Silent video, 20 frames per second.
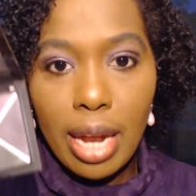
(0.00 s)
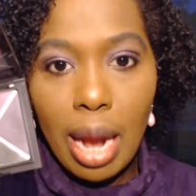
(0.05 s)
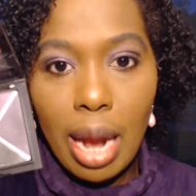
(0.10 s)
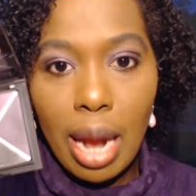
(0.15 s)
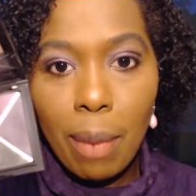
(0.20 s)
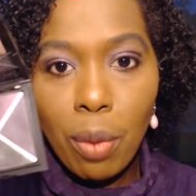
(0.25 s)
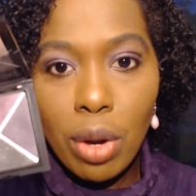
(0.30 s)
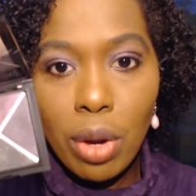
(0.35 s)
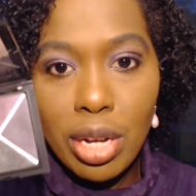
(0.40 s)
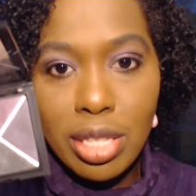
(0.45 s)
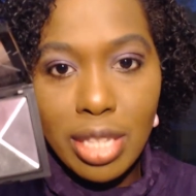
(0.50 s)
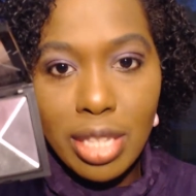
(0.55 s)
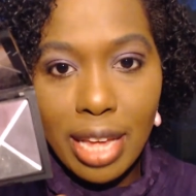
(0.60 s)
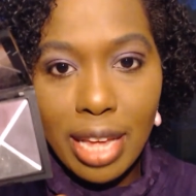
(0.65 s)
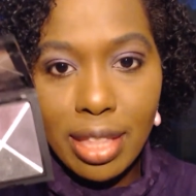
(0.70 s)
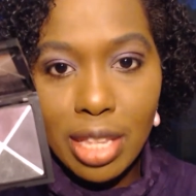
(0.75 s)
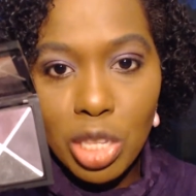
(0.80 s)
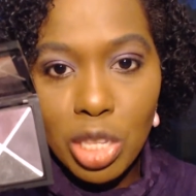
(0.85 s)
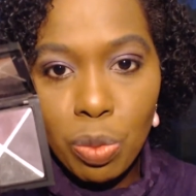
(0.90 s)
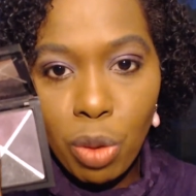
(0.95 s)
I'm going to take
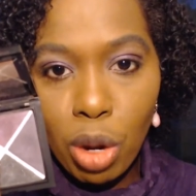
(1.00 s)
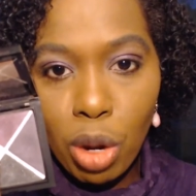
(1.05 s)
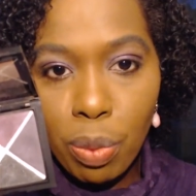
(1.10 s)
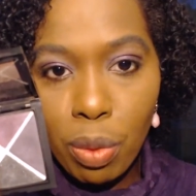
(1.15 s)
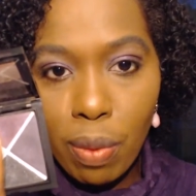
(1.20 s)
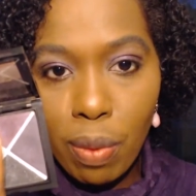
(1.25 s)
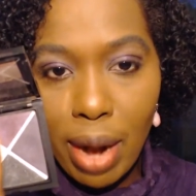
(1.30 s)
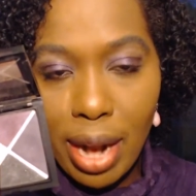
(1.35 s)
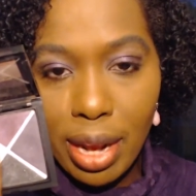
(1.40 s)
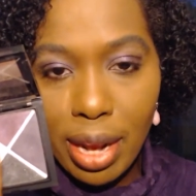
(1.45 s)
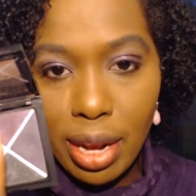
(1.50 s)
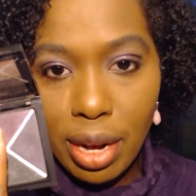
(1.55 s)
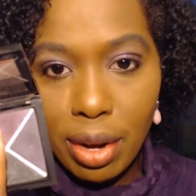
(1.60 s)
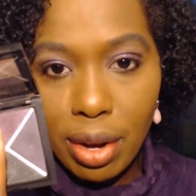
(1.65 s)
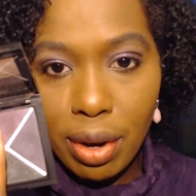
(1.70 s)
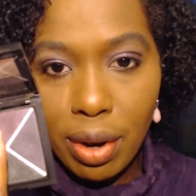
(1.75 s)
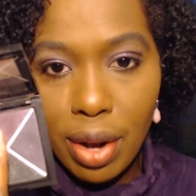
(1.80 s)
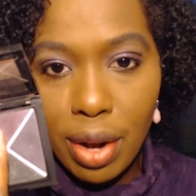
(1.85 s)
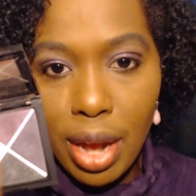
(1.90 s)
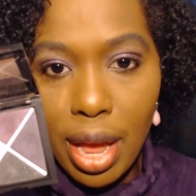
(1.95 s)
this purple right here,